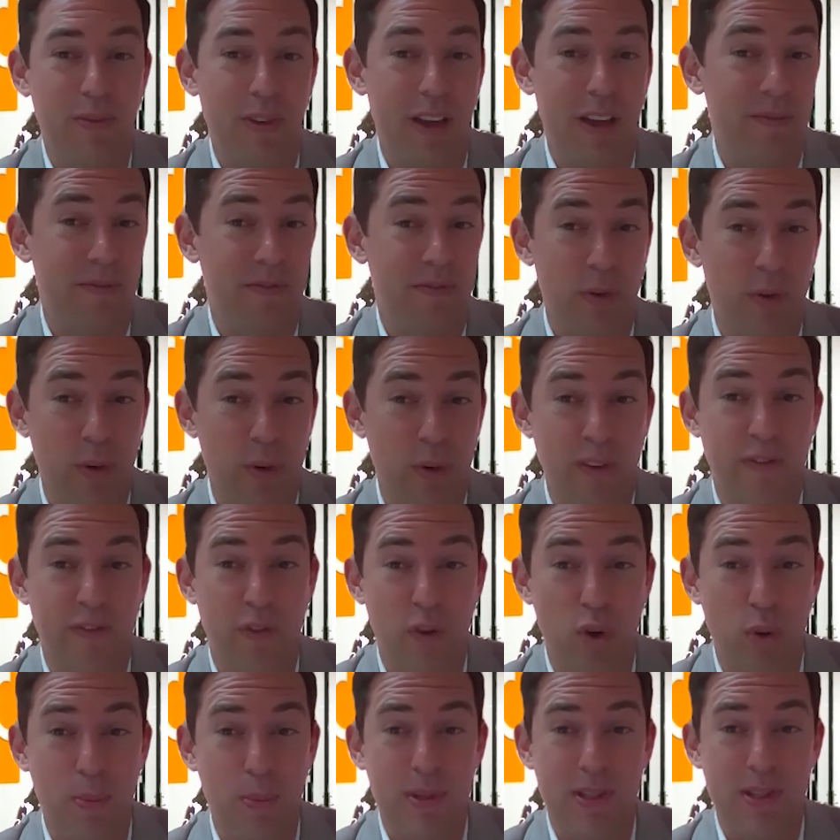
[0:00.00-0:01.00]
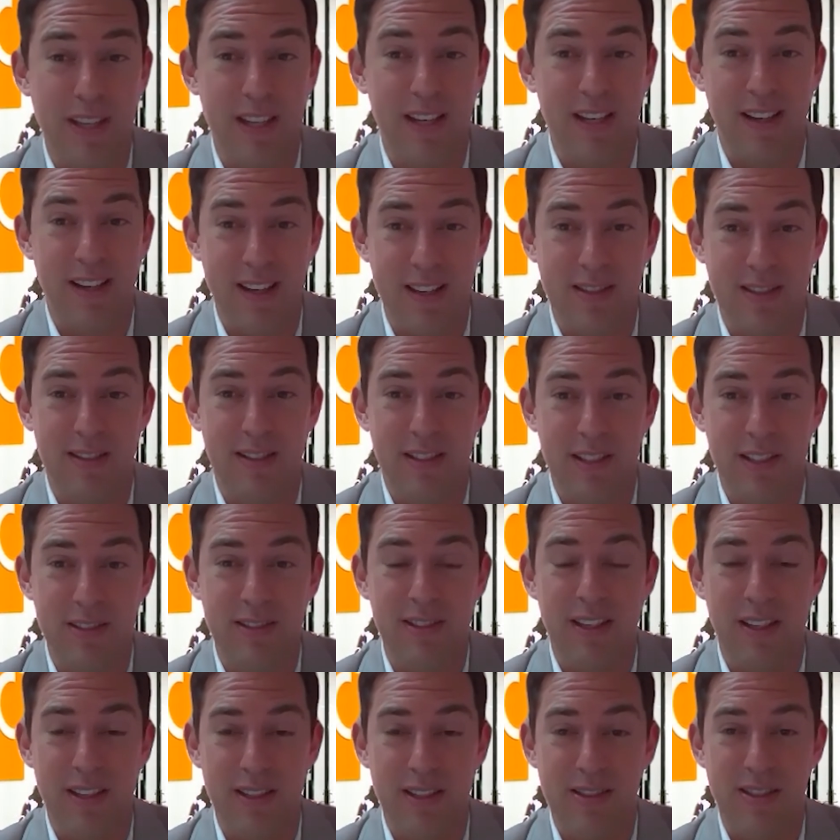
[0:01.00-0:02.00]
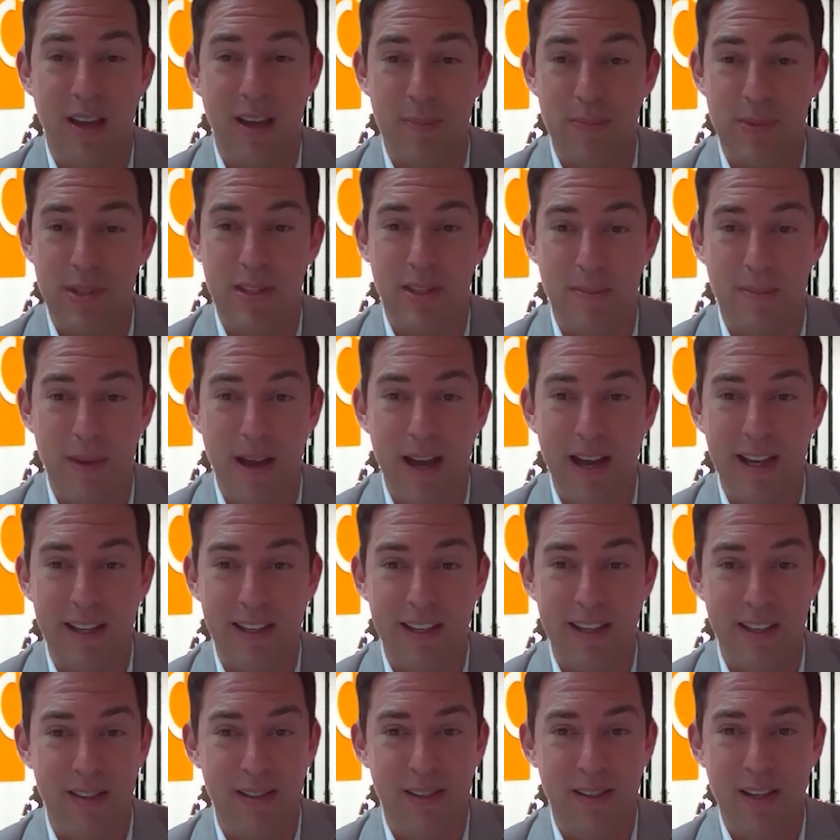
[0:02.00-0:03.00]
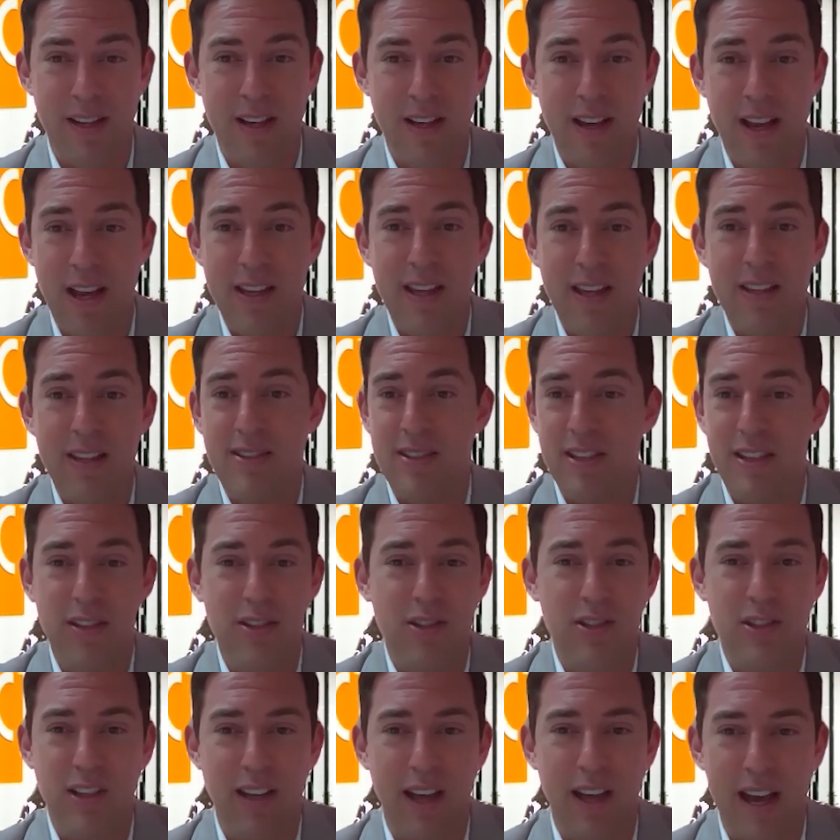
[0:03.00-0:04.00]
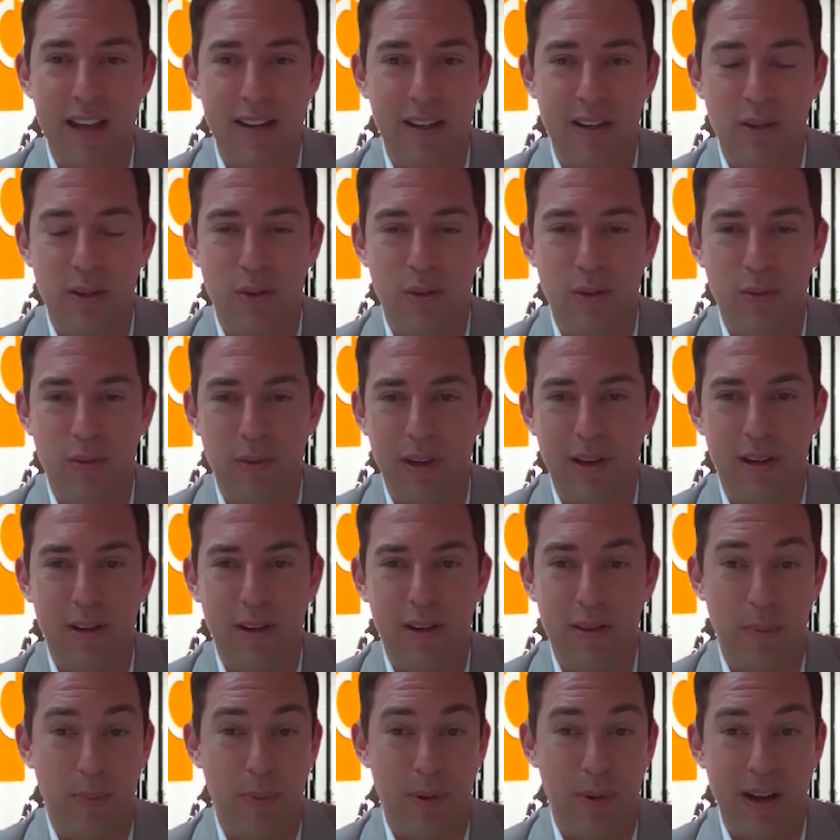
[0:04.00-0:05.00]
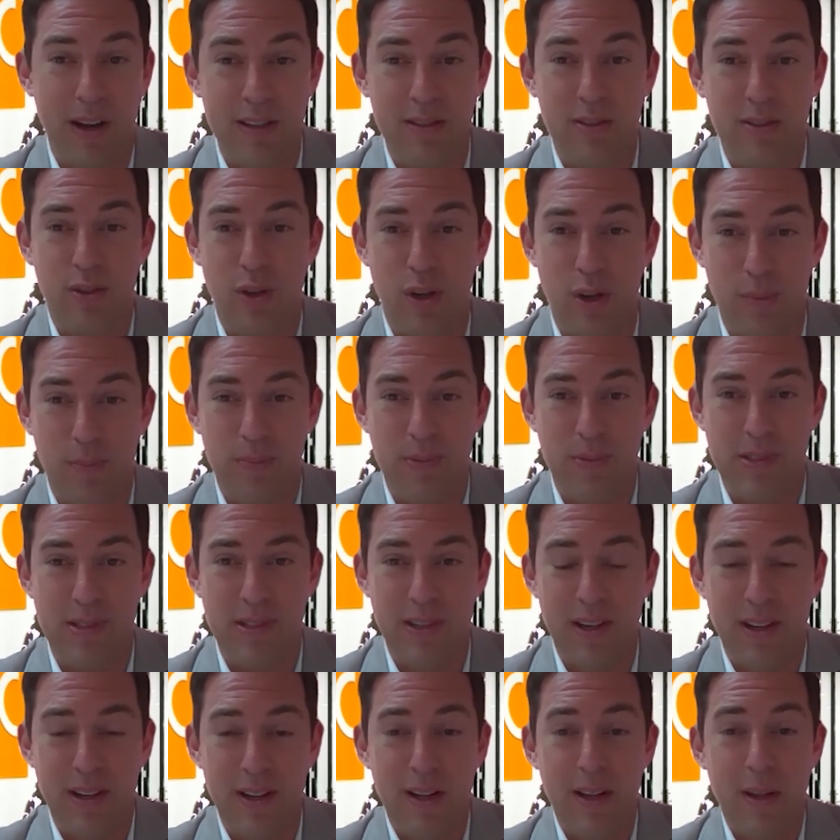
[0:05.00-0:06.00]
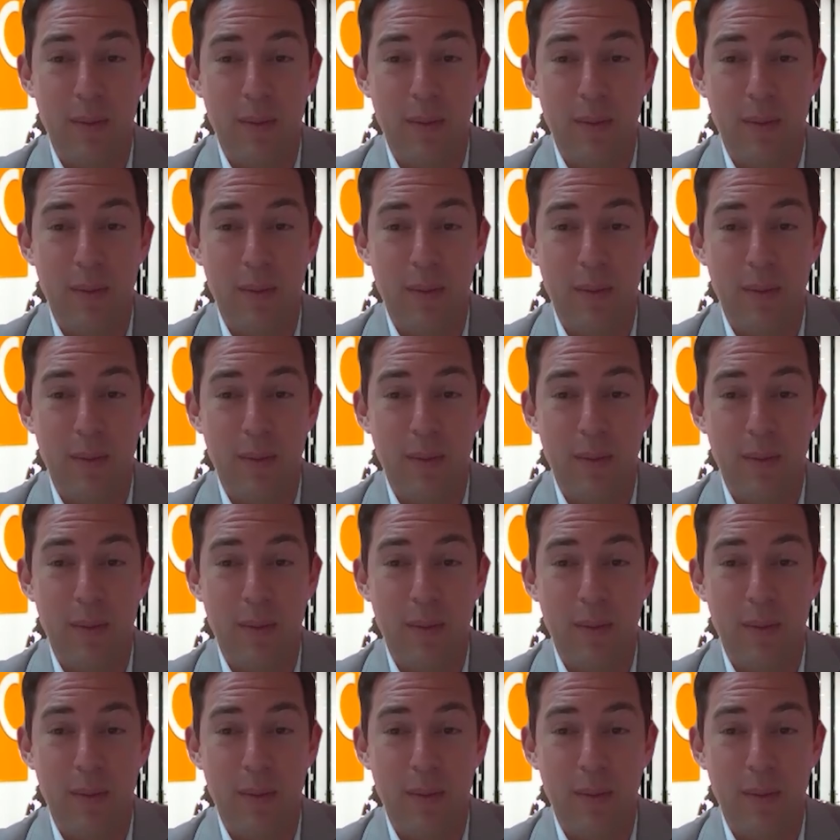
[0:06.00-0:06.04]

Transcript: had 44% less listings come to the market, and that's insulated all the price drops.